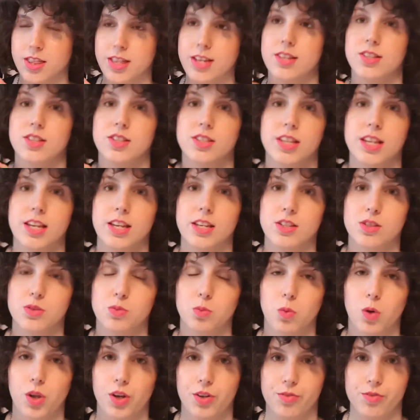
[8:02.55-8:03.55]
this
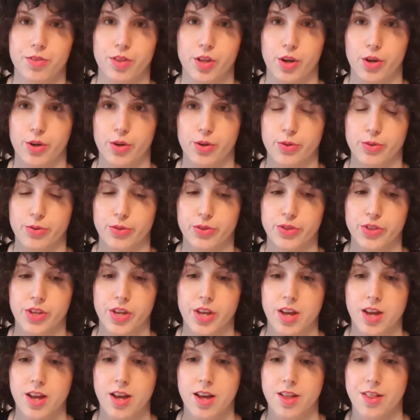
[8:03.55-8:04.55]
is one of those
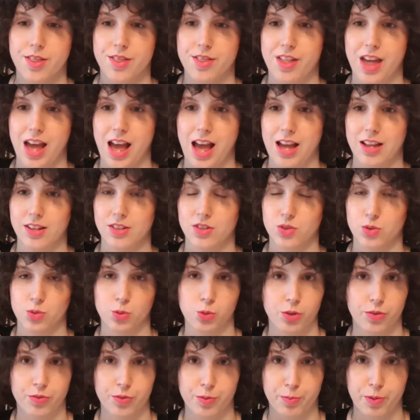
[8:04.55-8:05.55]
that
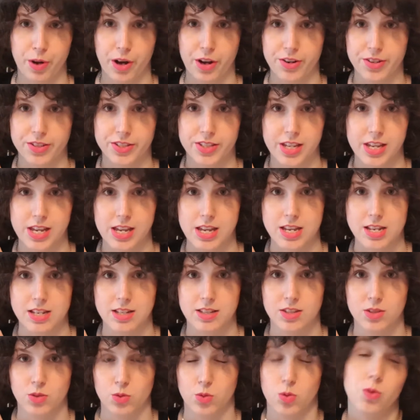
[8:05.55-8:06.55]
all of the
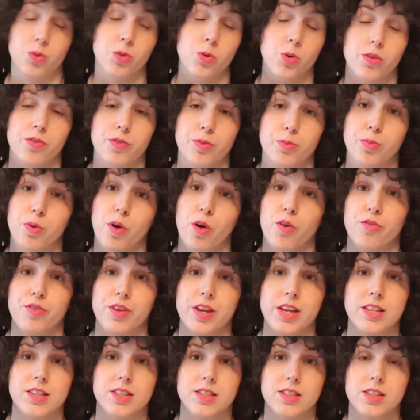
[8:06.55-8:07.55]
proceeds or all of the
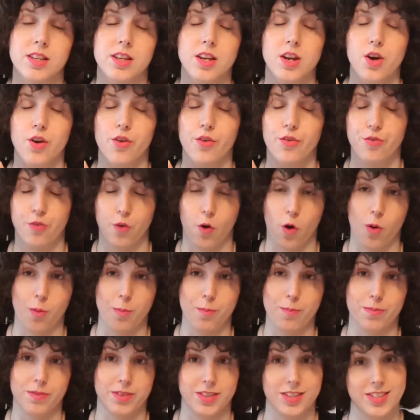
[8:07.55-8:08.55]
profits
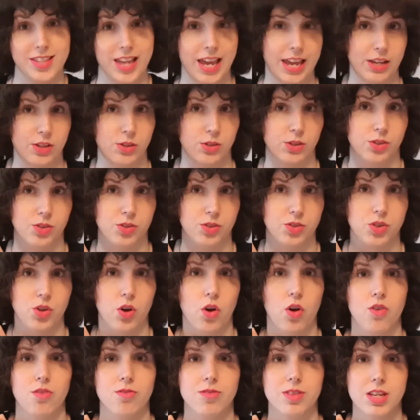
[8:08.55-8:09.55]
from the sales
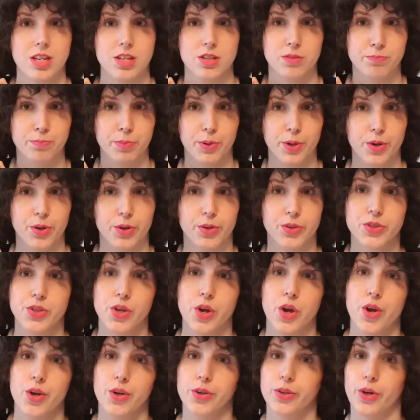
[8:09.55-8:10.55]
of these
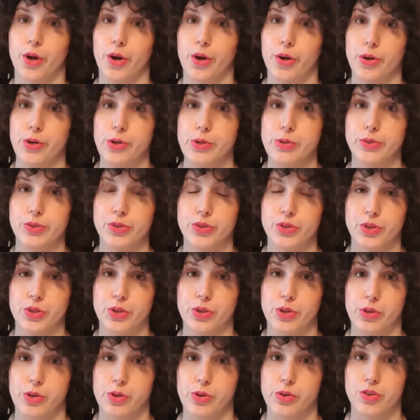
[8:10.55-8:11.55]
books go
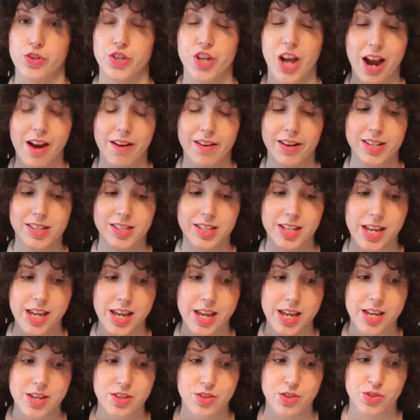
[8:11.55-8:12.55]
to
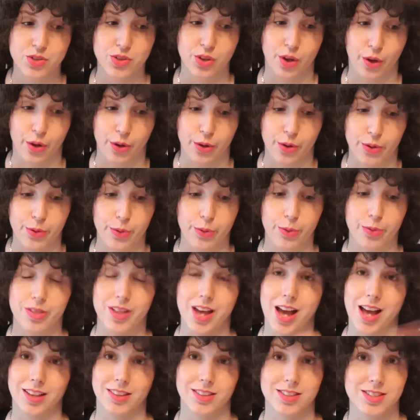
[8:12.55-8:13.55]
charity. So
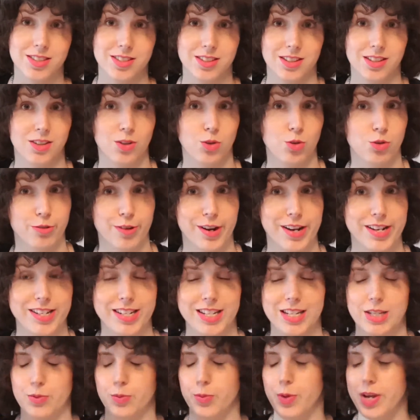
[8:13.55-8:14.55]
that's
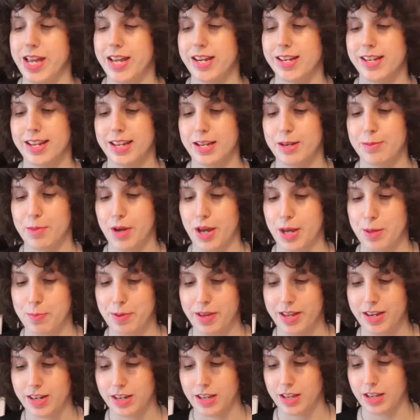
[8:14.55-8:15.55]
already a win in my
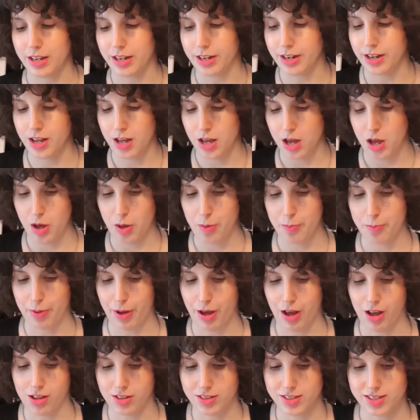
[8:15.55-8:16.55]
opinion.
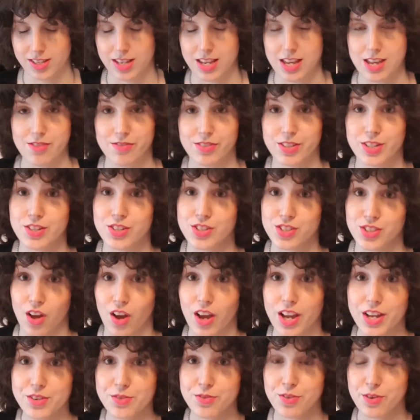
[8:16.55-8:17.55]
But even
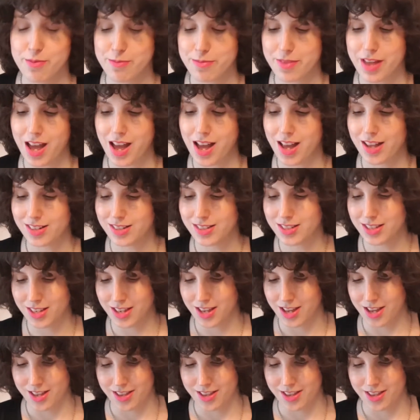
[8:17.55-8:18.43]
aside from that,